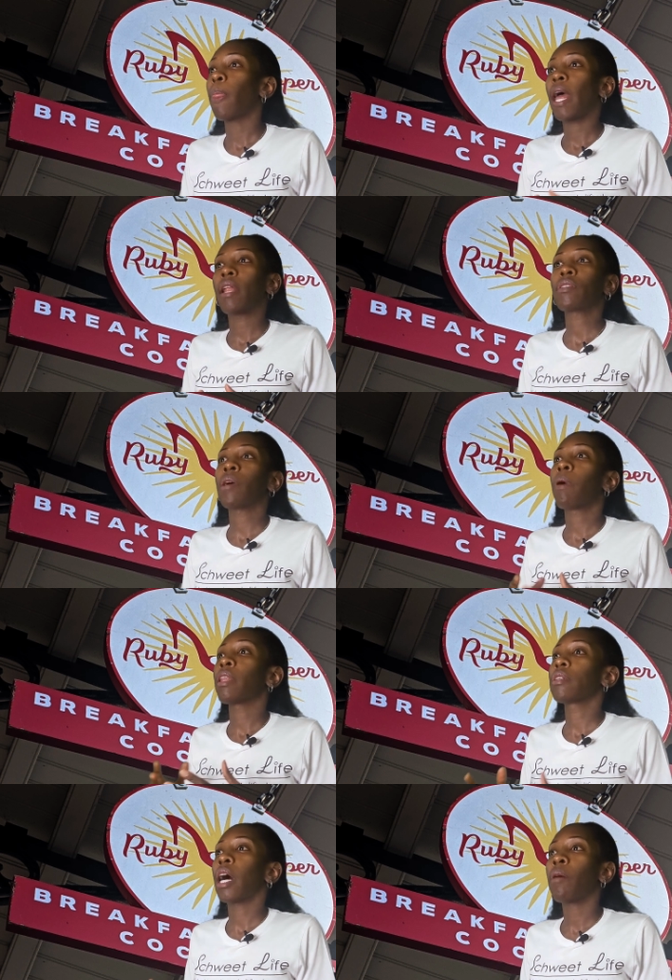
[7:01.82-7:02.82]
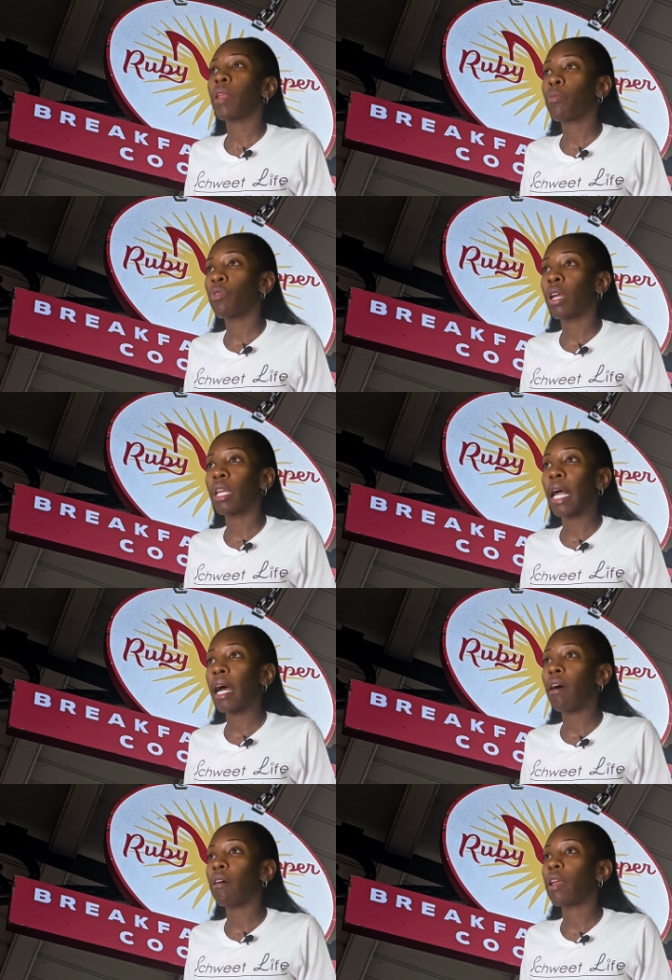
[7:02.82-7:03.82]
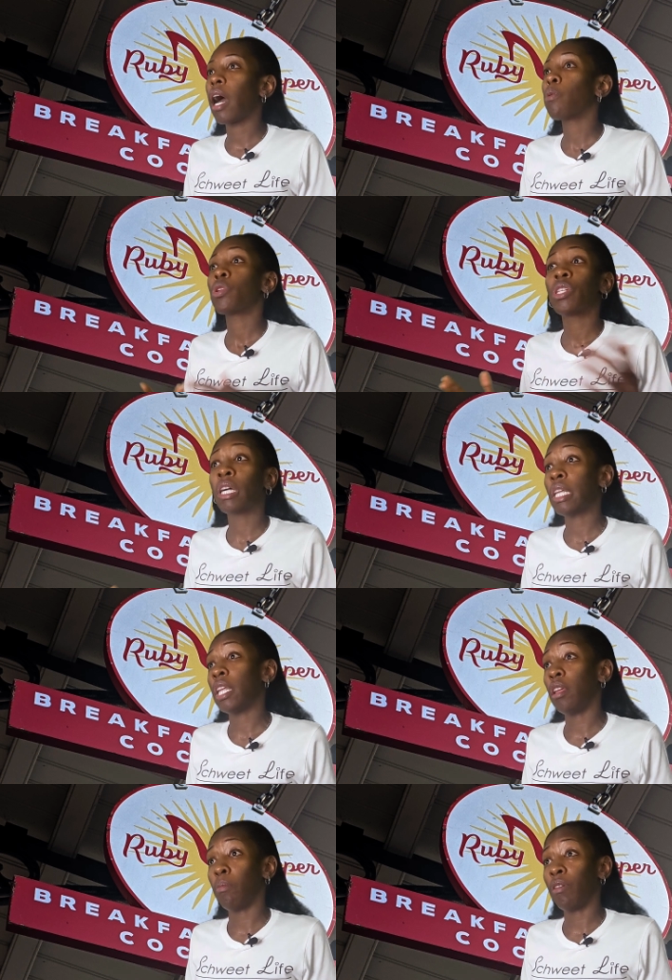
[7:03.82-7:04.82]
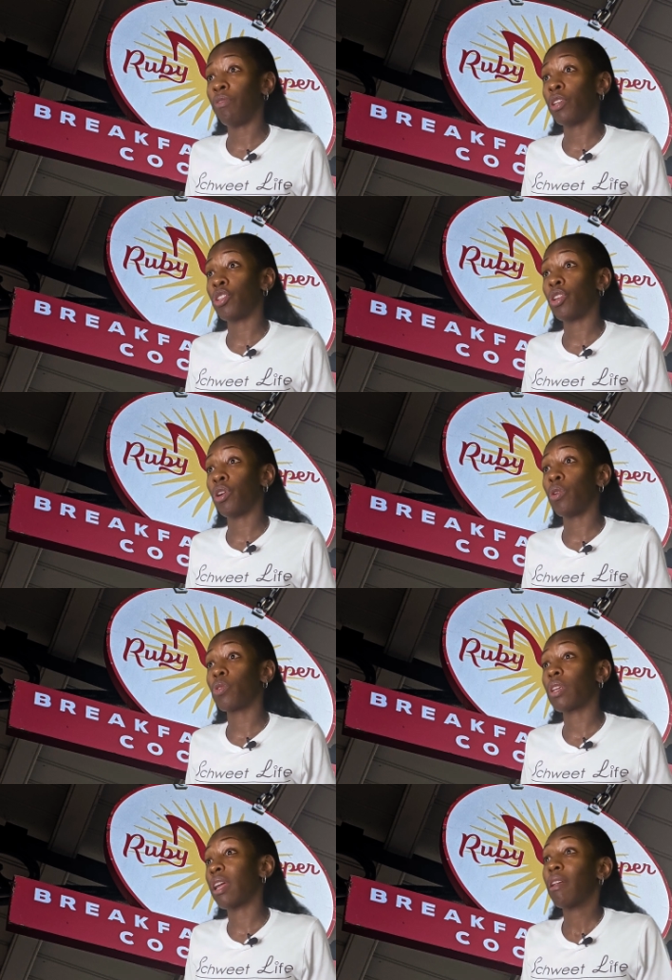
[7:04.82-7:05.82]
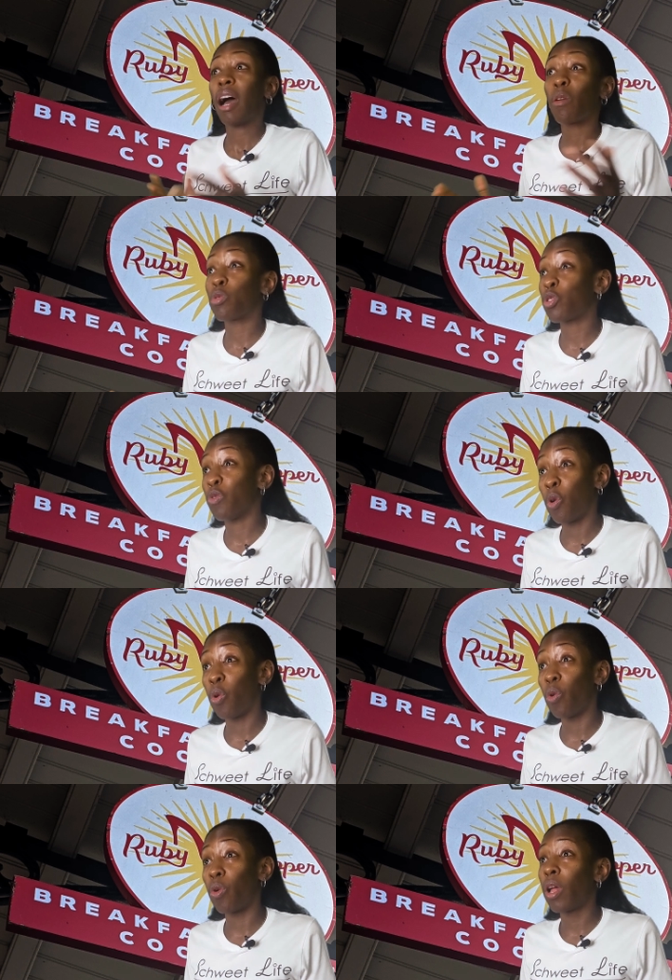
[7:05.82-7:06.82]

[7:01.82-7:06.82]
And it's like by the time they brought it out, I was done eating my French toast and I was full.